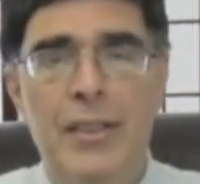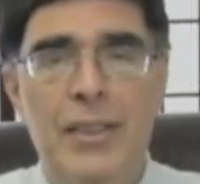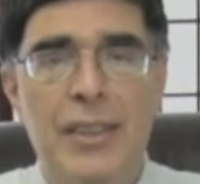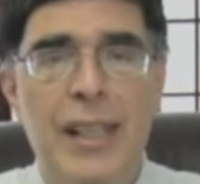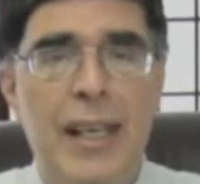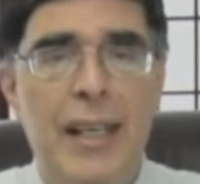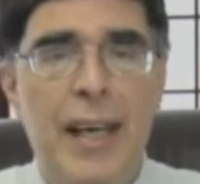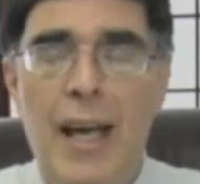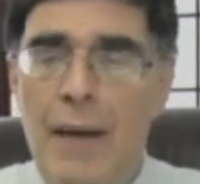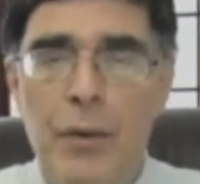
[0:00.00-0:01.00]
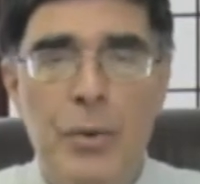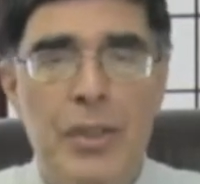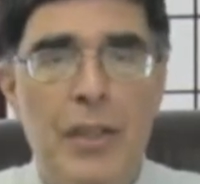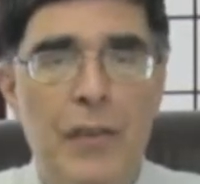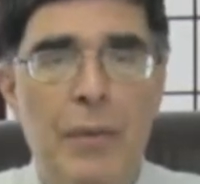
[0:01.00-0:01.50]
singing Have
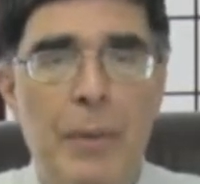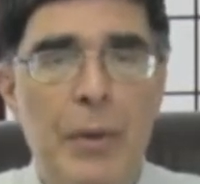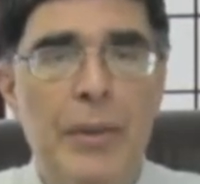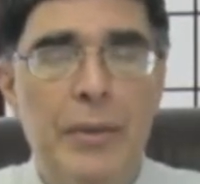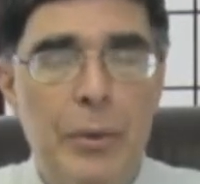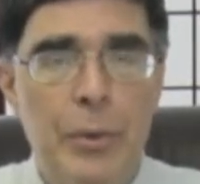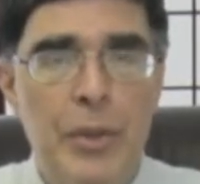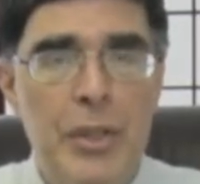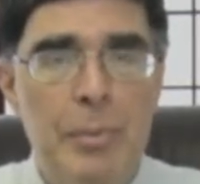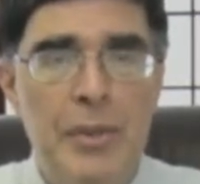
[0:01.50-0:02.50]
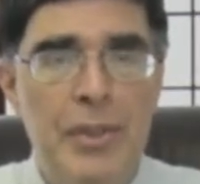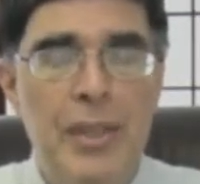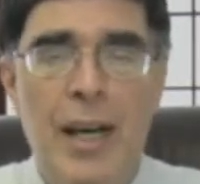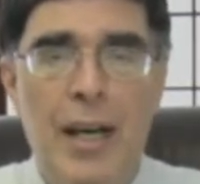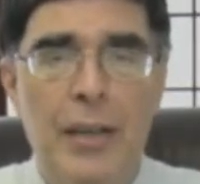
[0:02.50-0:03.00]
Yourself a Merry Little
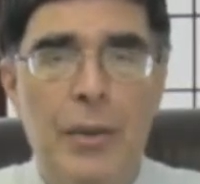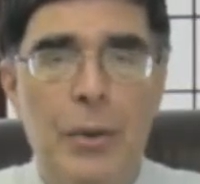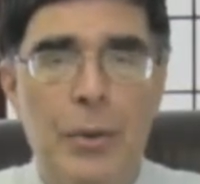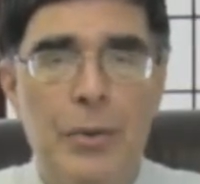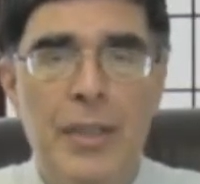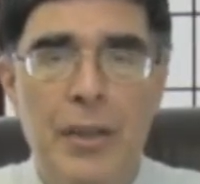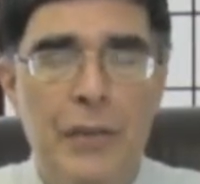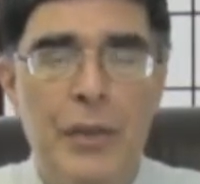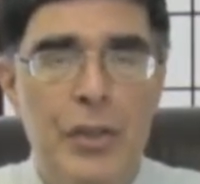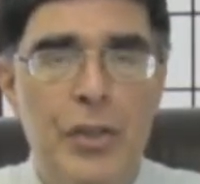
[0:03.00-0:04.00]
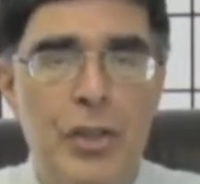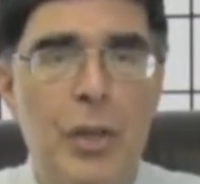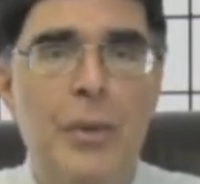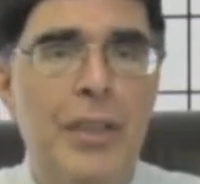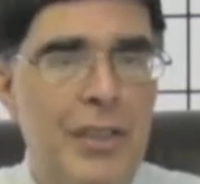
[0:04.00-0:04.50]
Christmas on her television
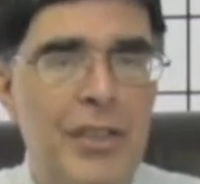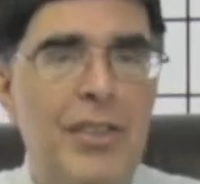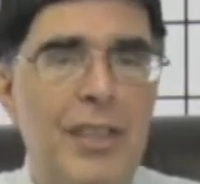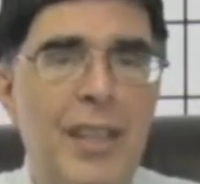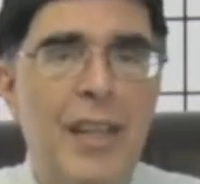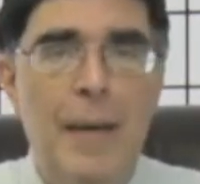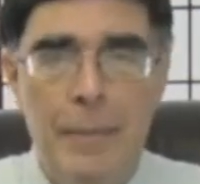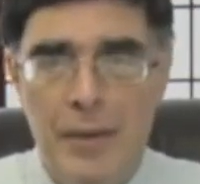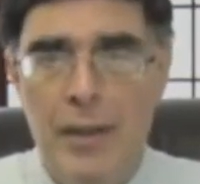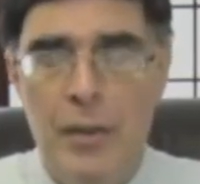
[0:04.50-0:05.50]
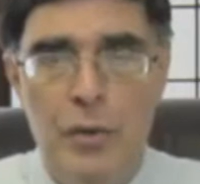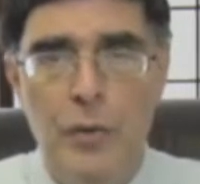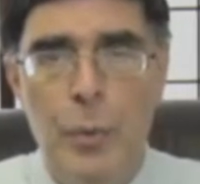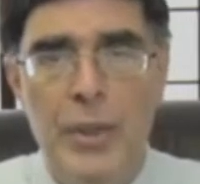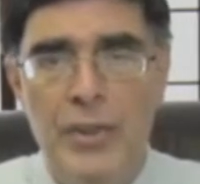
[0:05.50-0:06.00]
show, and you can just see the empathy in her
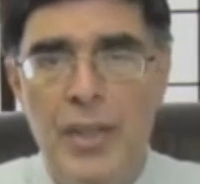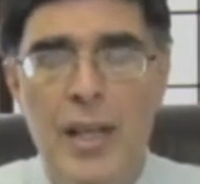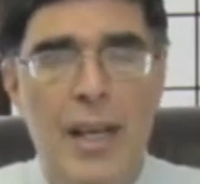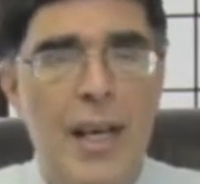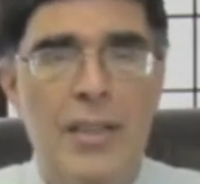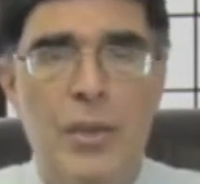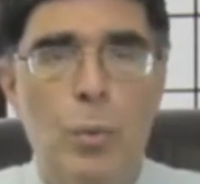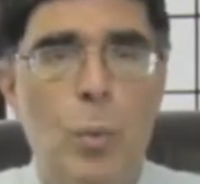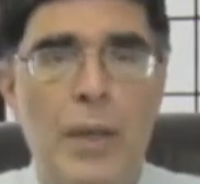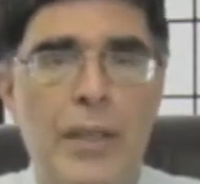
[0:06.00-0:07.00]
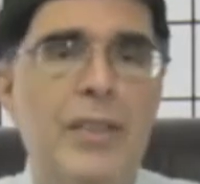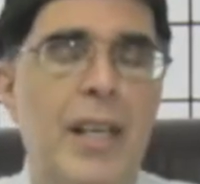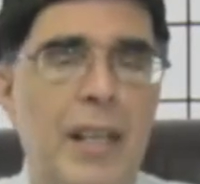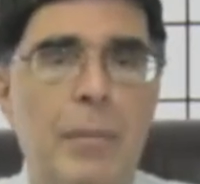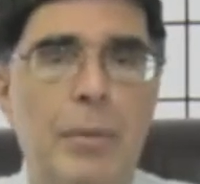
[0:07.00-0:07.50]
voice as to what had
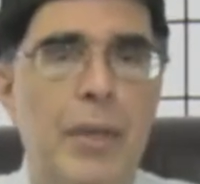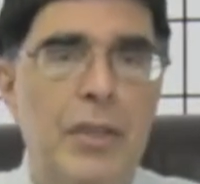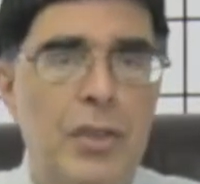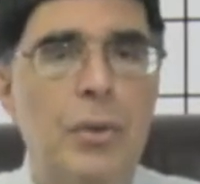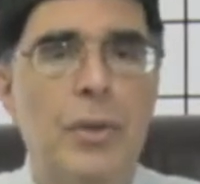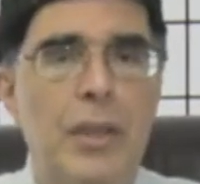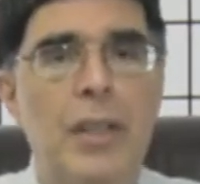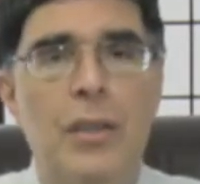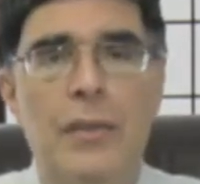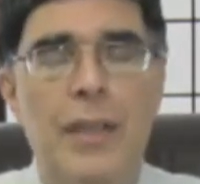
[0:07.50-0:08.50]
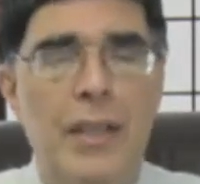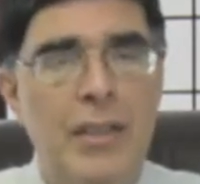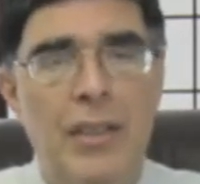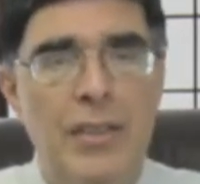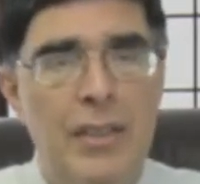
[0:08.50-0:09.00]
taken place during the year of
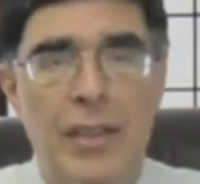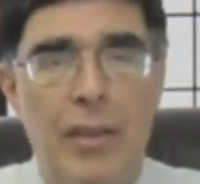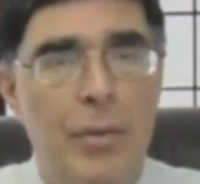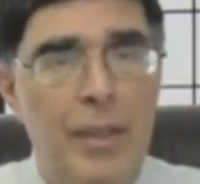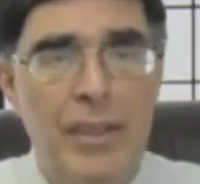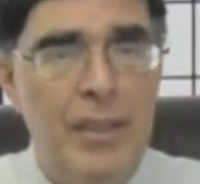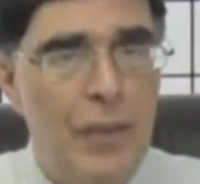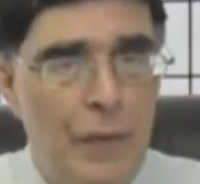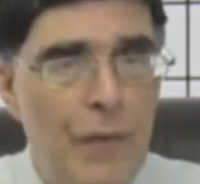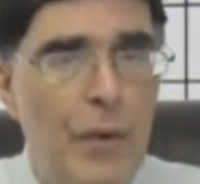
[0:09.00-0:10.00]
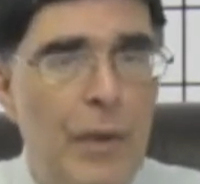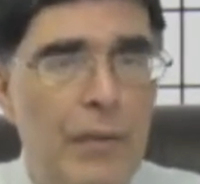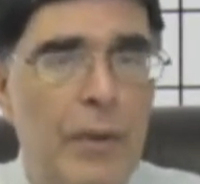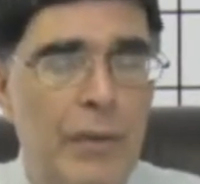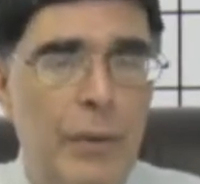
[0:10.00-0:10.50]
1963. This is a very,
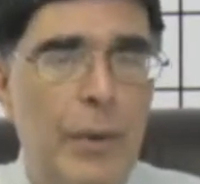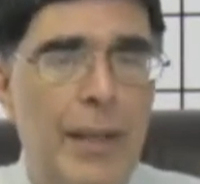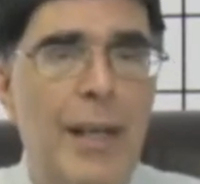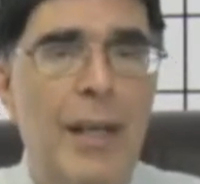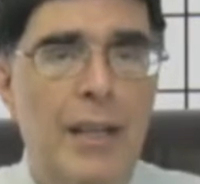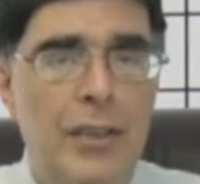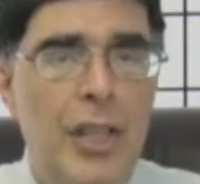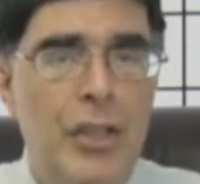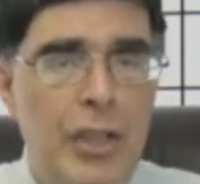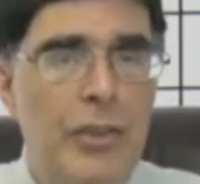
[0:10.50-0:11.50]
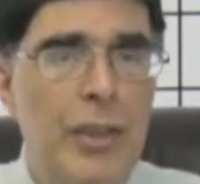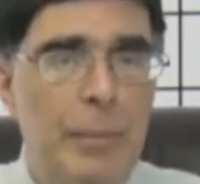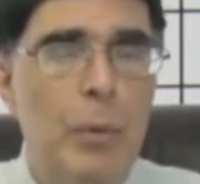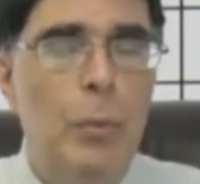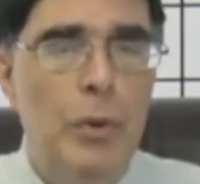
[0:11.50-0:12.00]
very, very touching
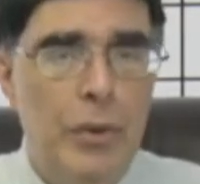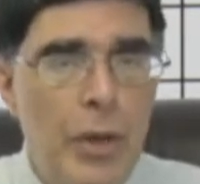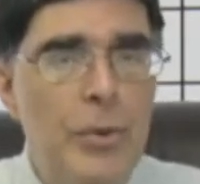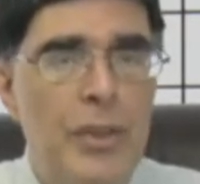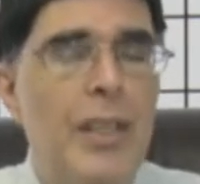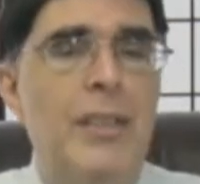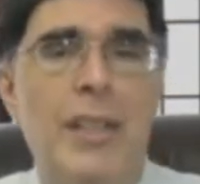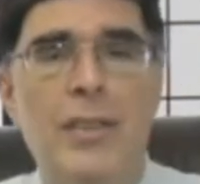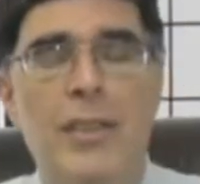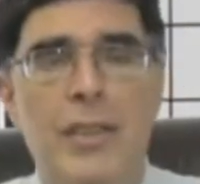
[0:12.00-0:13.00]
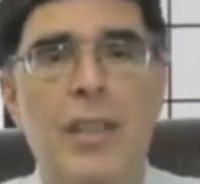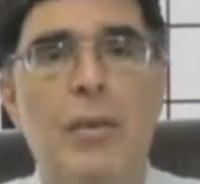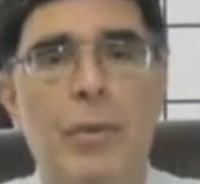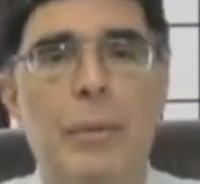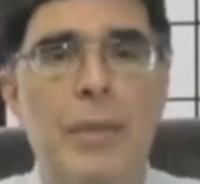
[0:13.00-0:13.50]
clip, and we'll close
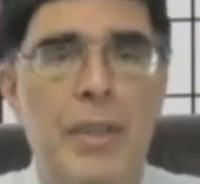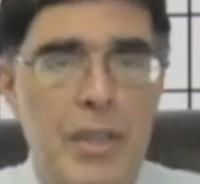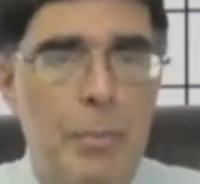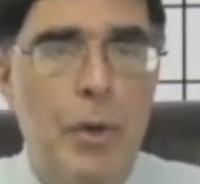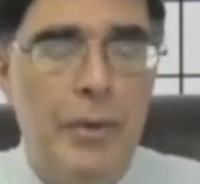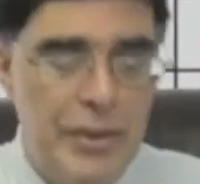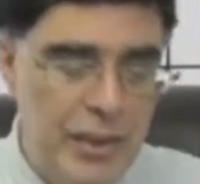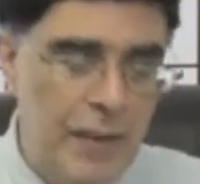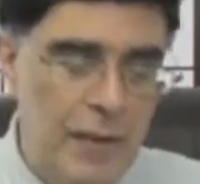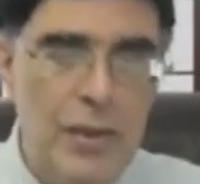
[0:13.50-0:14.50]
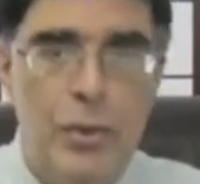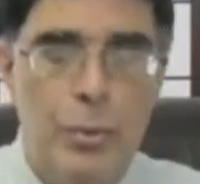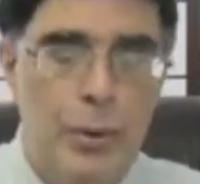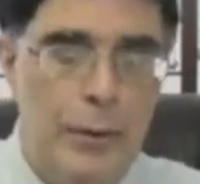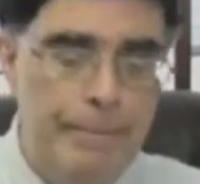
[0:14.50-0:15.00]
1963 with this. Mark, let's give this
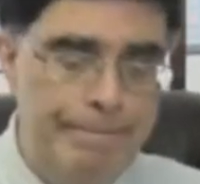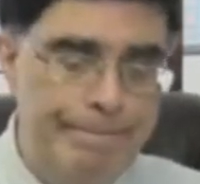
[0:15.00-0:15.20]
a roll.